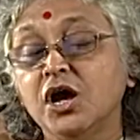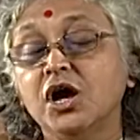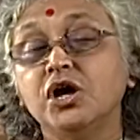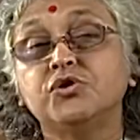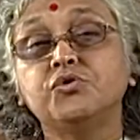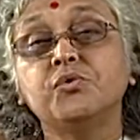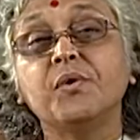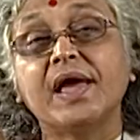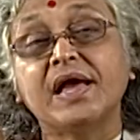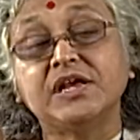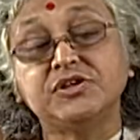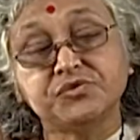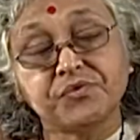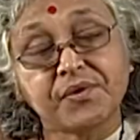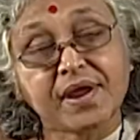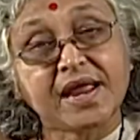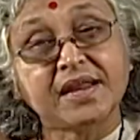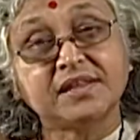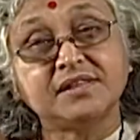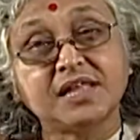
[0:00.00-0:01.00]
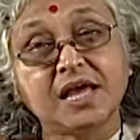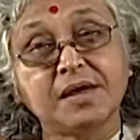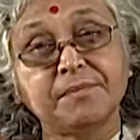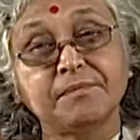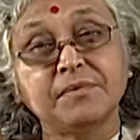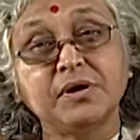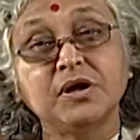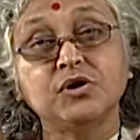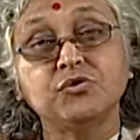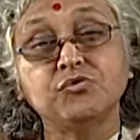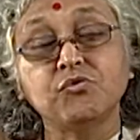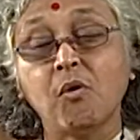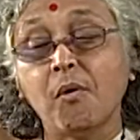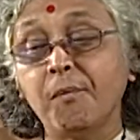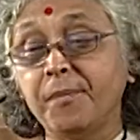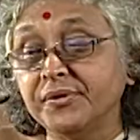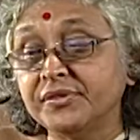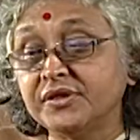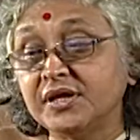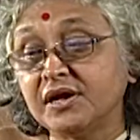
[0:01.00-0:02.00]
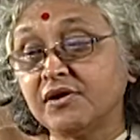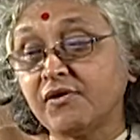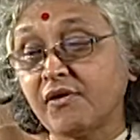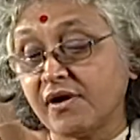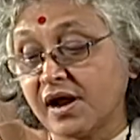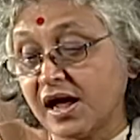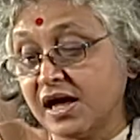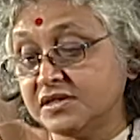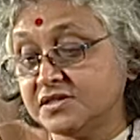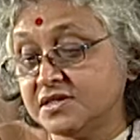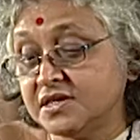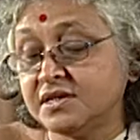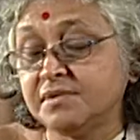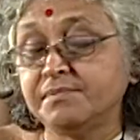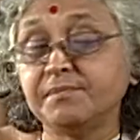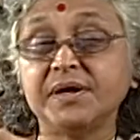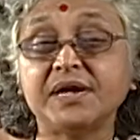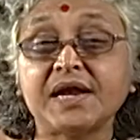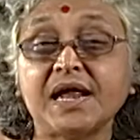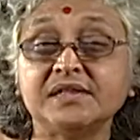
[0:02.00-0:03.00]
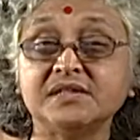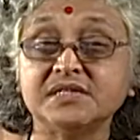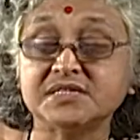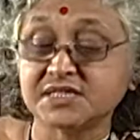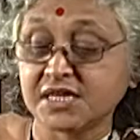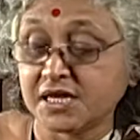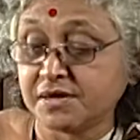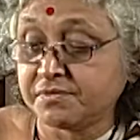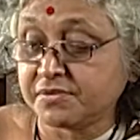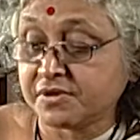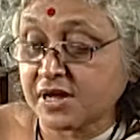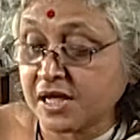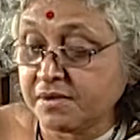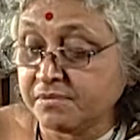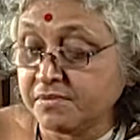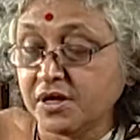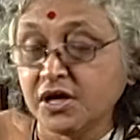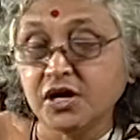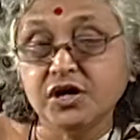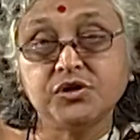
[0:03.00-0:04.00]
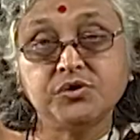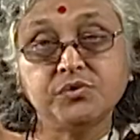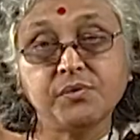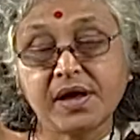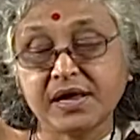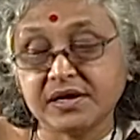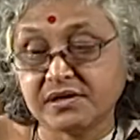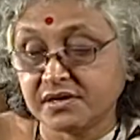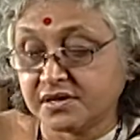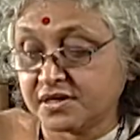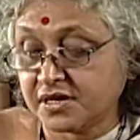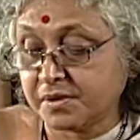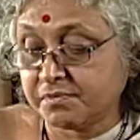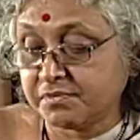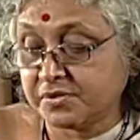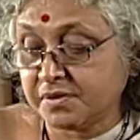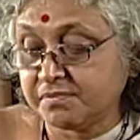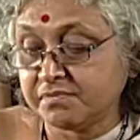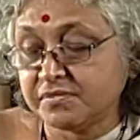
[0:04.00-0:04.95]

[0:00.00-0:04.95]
to educate them, to open their horizon, but at the same time to entertain them.